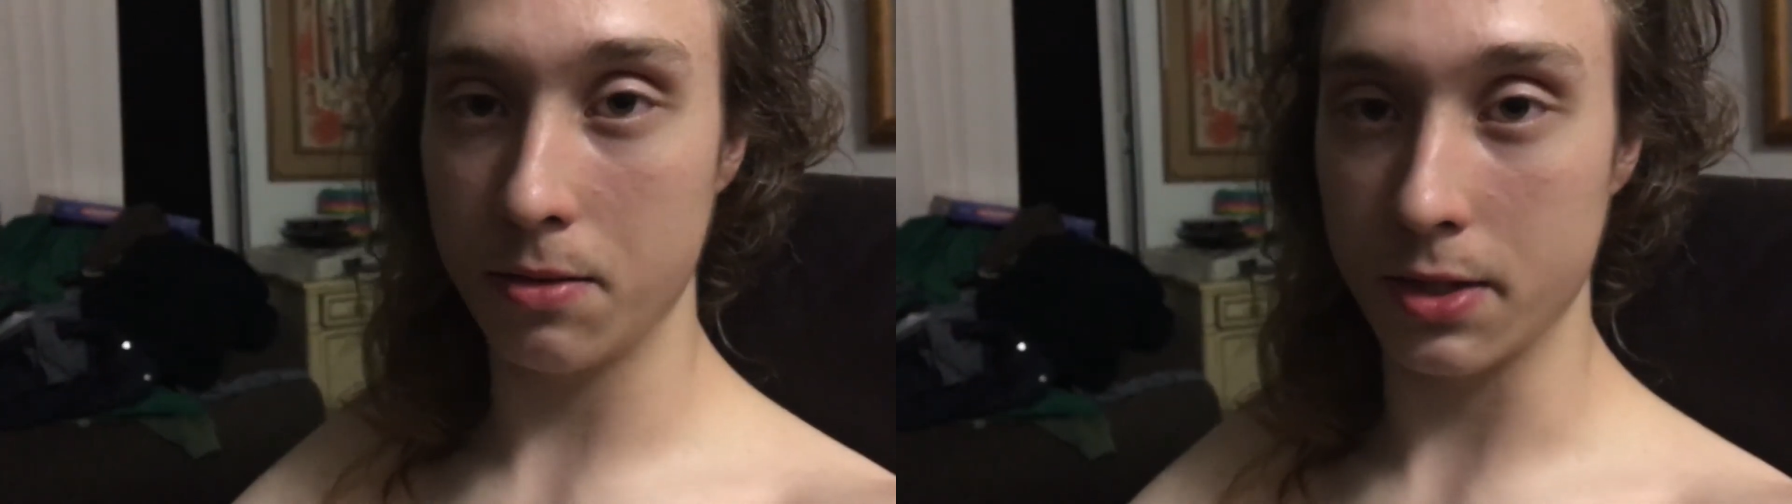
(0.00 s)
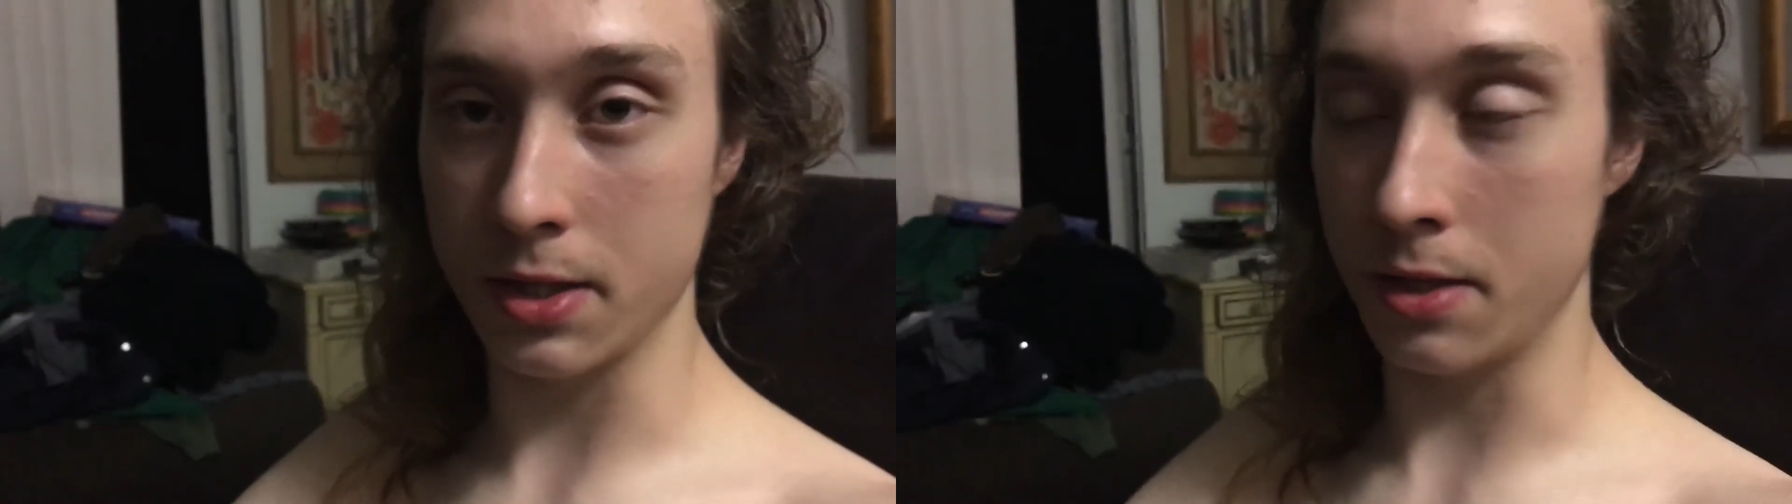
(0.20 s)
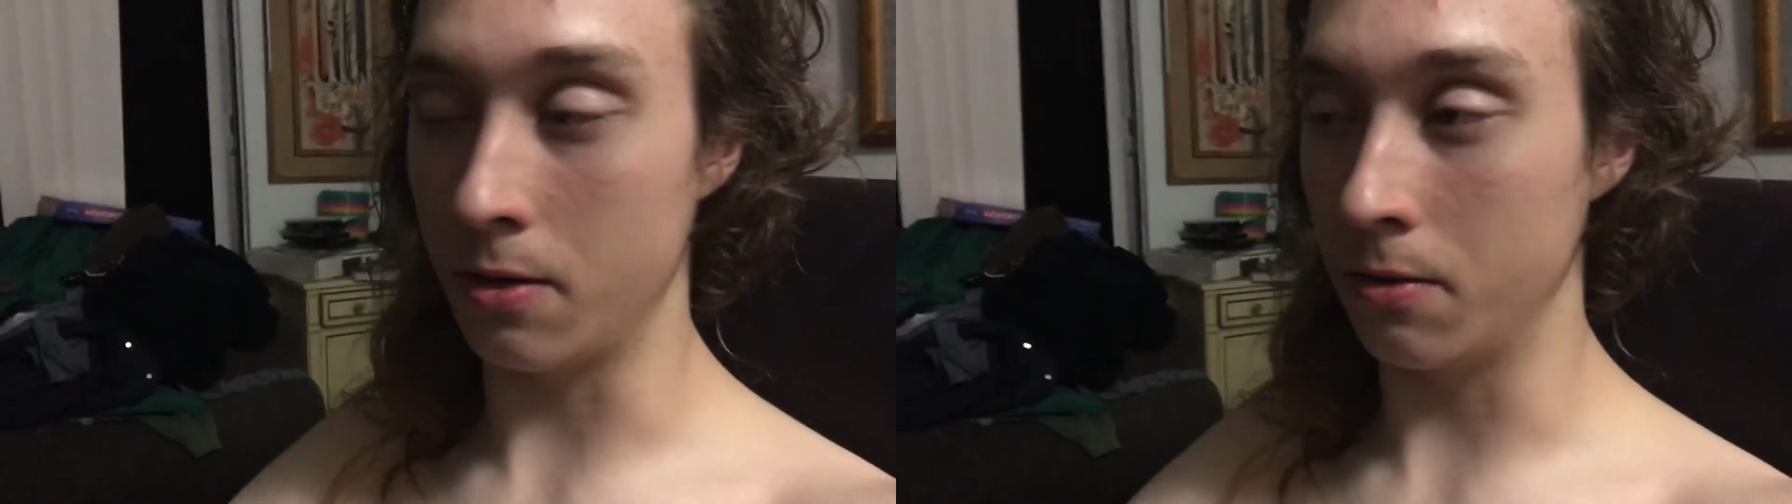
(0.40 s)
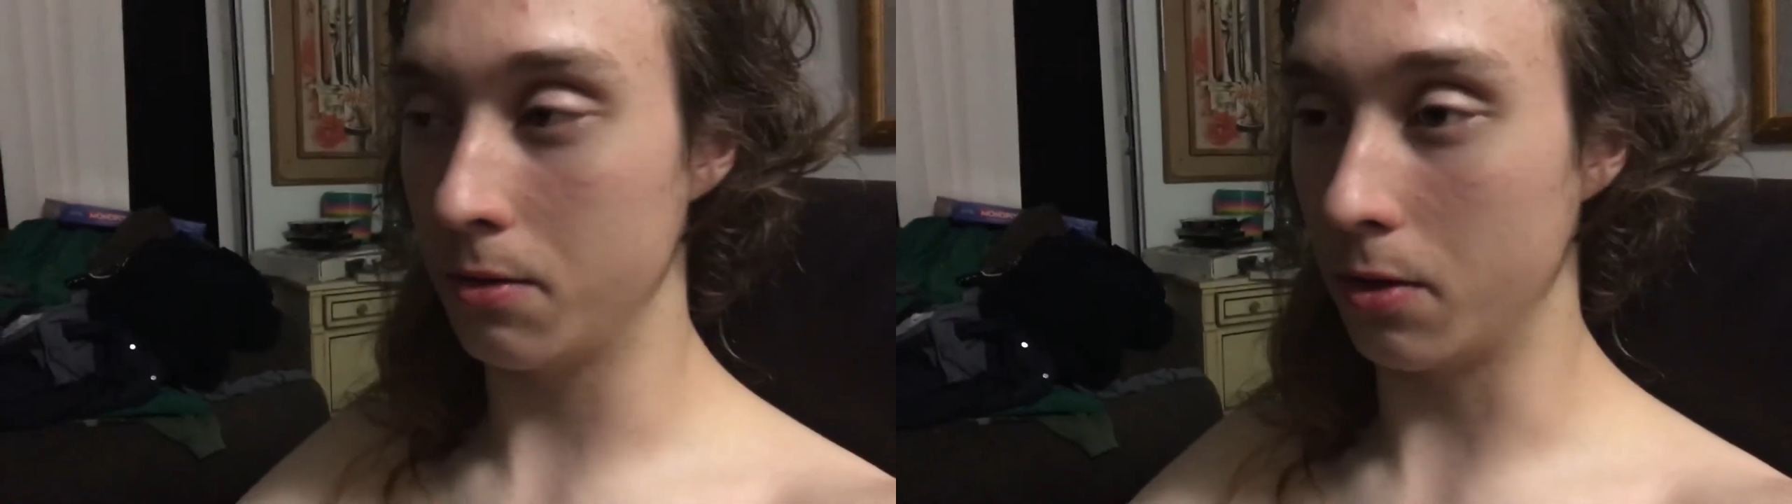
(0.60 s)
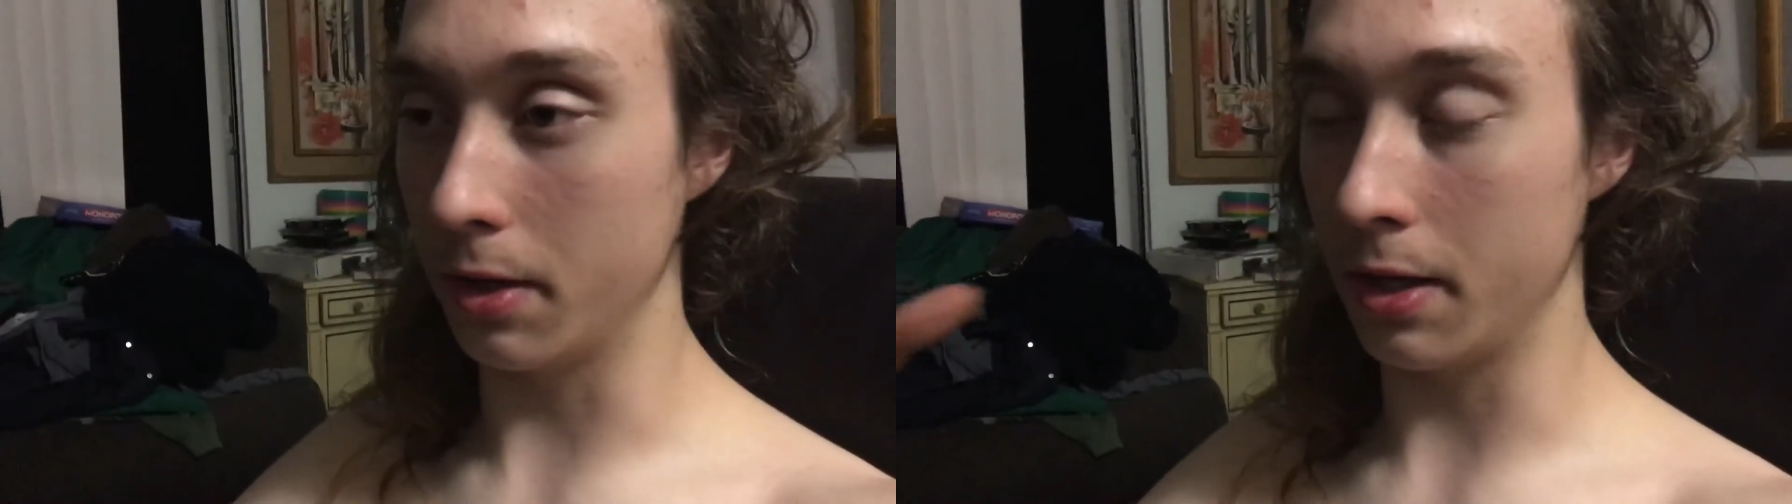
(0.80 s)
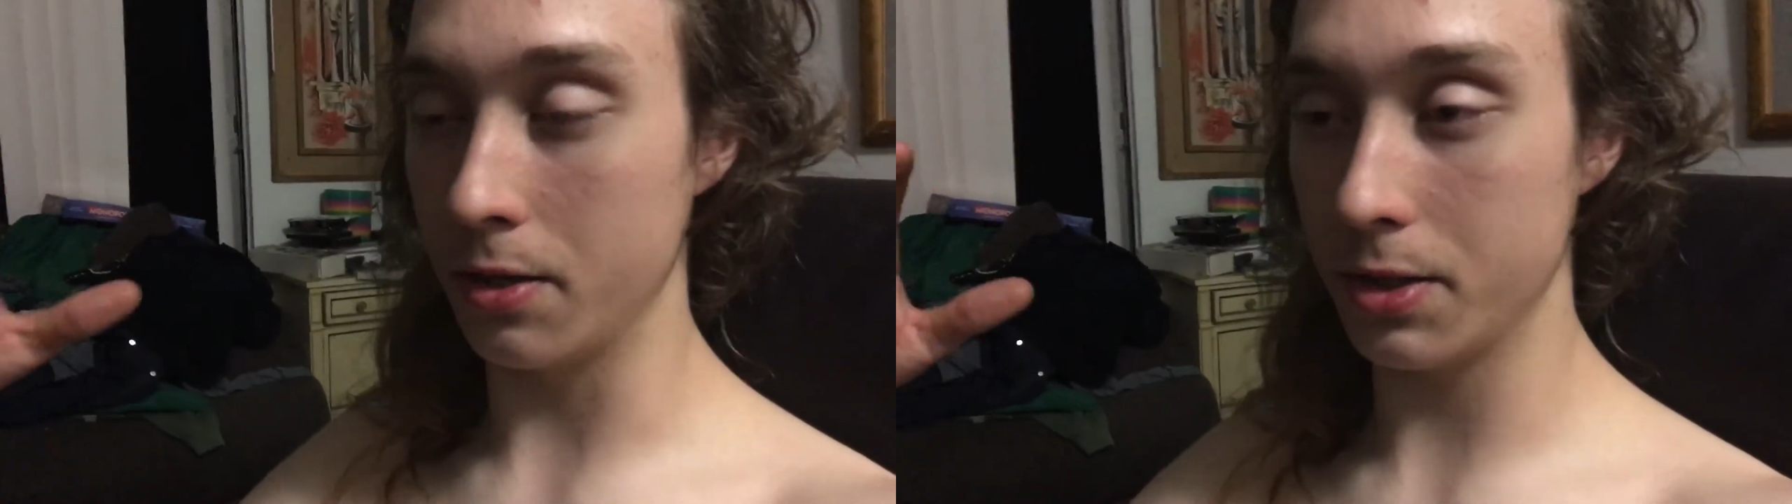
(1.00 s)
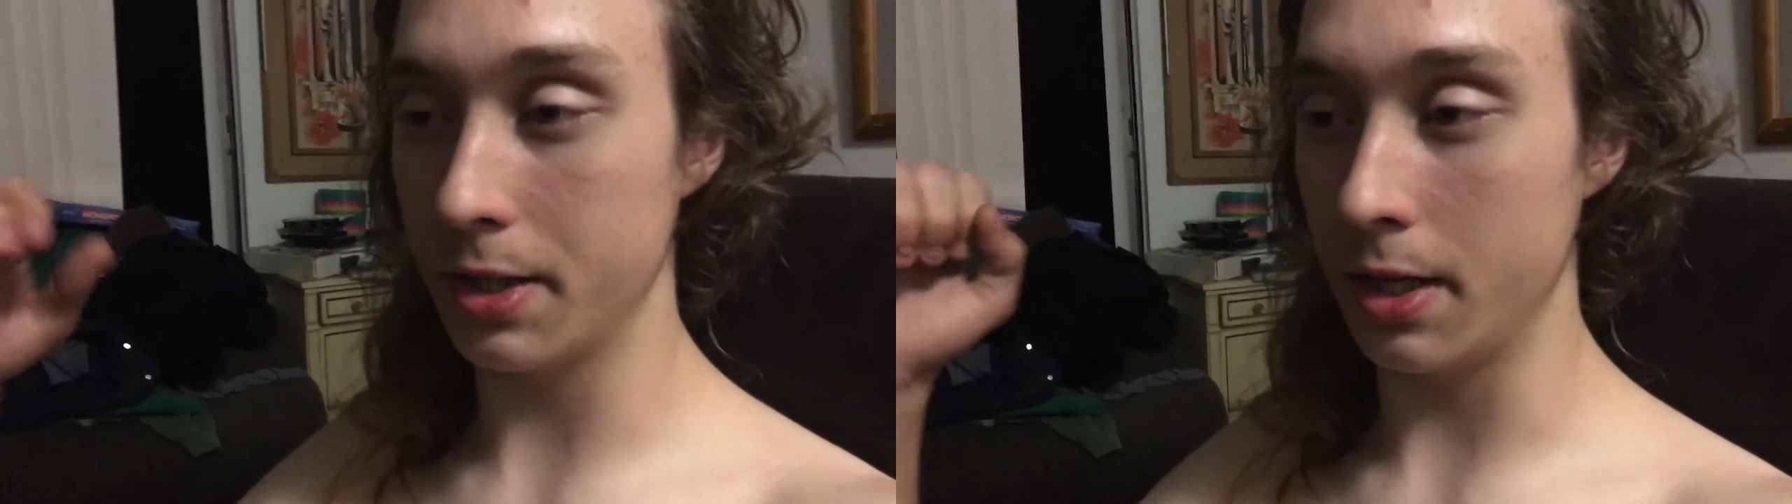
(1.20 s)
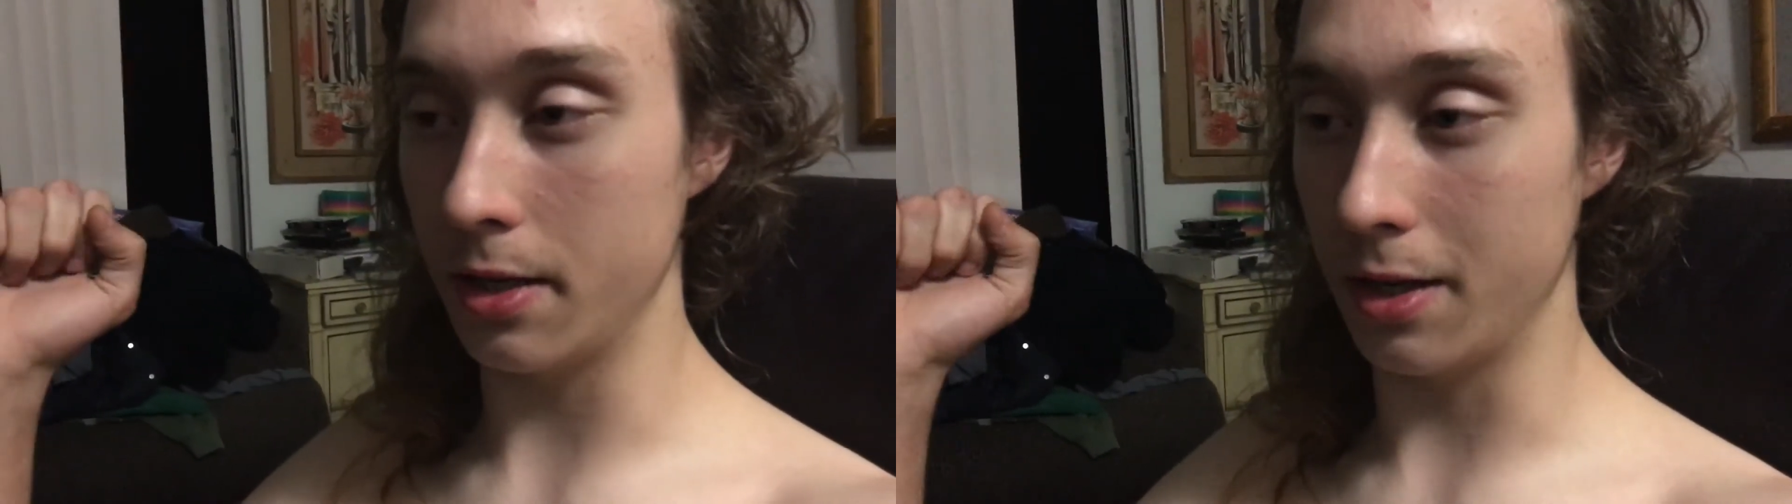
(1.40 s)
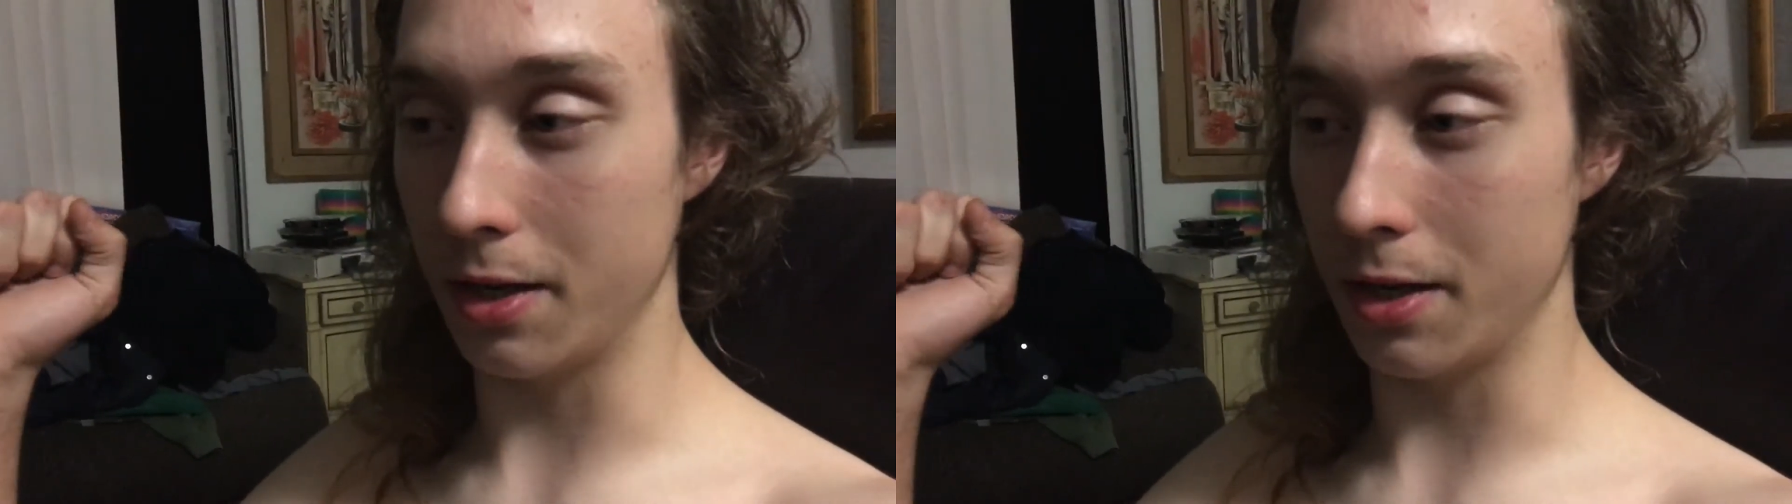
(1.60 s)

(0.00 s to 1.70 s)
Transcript: because I don't totally understand it.